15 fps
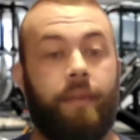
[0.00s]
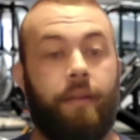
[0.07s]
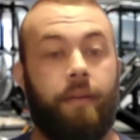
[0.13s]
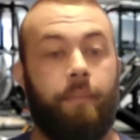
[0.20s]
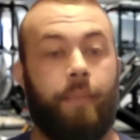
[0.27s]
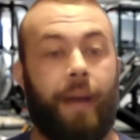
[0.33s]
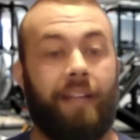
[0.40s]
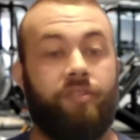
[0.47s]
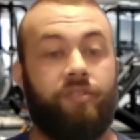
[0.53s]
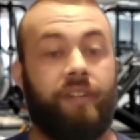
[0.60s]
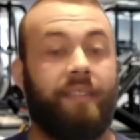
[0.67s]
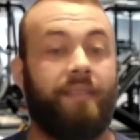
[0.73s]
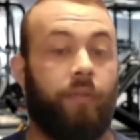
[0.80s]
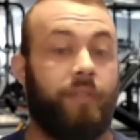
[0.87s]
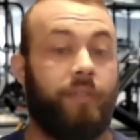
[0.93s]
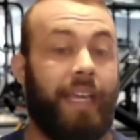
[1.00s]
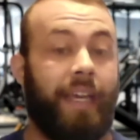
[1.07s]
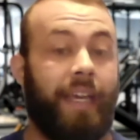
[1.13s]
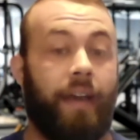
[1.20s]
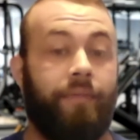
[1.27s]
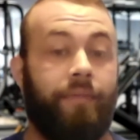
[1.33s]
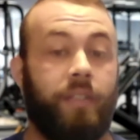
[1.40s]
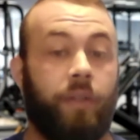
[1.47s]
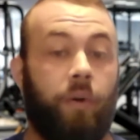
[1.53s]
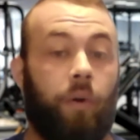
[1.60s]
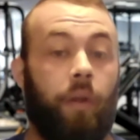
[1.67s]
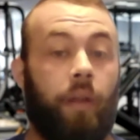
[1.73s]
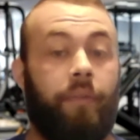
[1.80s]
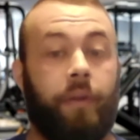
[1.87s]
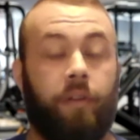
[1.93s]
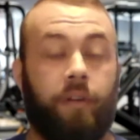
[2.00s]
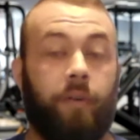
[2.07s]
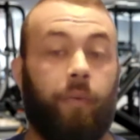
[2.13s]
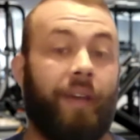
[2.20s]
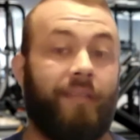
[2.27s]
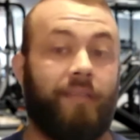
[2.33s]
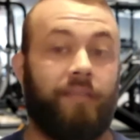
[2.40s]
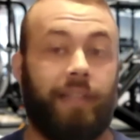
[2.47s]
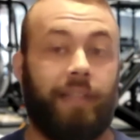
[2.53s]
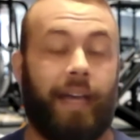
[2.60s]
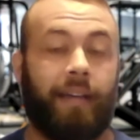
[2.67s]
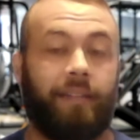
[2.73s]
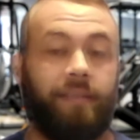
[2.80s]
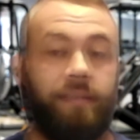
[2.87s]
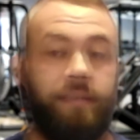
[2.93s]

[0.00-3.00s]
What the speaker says: Bad stress won't take a heavy toll if we learn ways to relax.